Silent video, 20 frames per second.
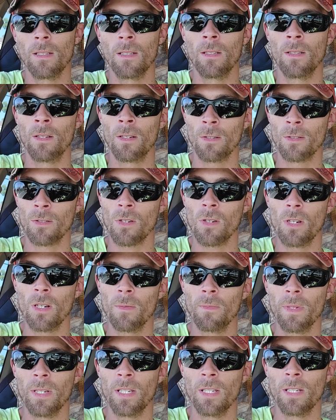there's going to
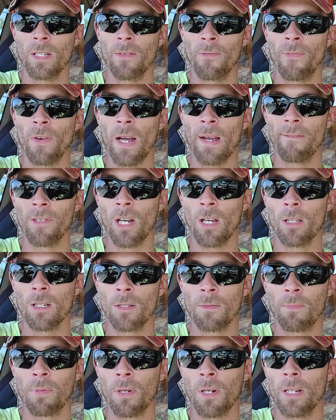be a
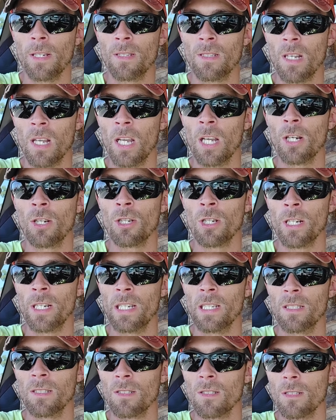$5 price
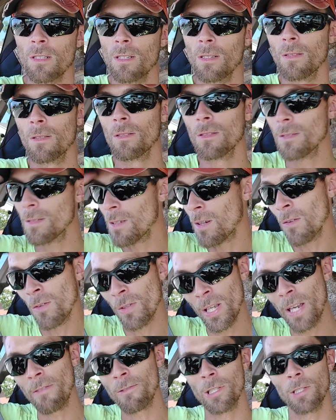increase
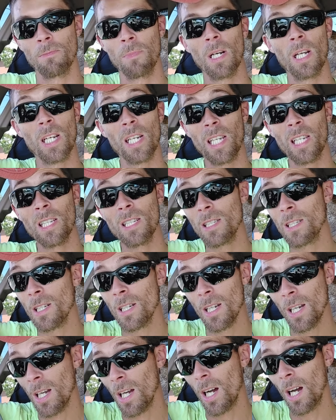on everybody.
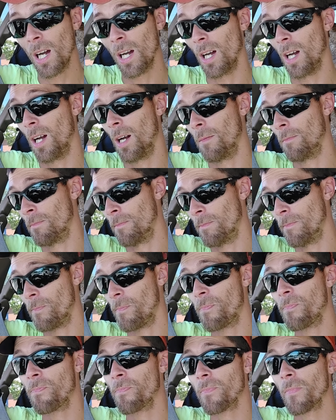I'm
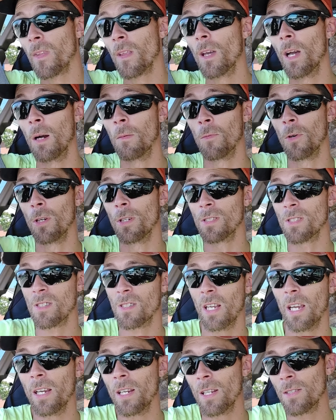going to
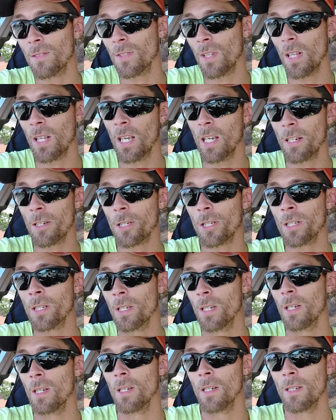state in the letter
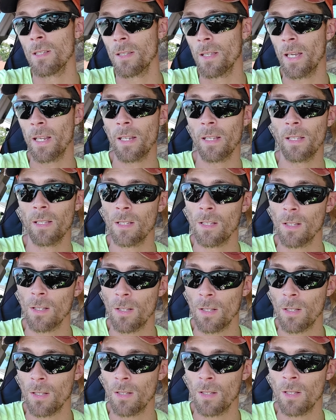that
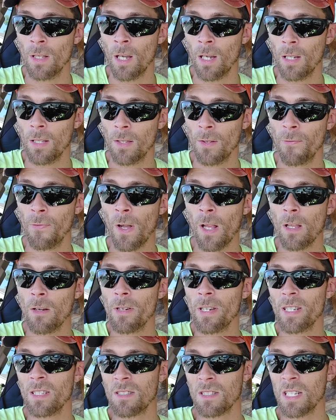the
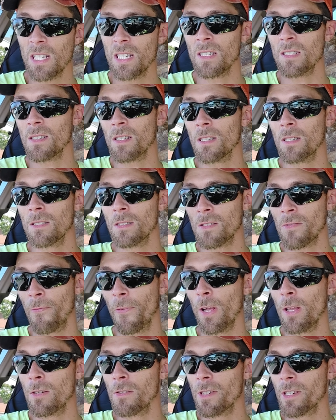following
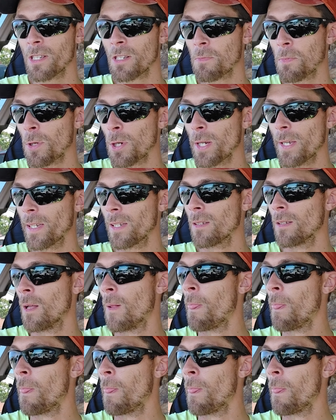spring,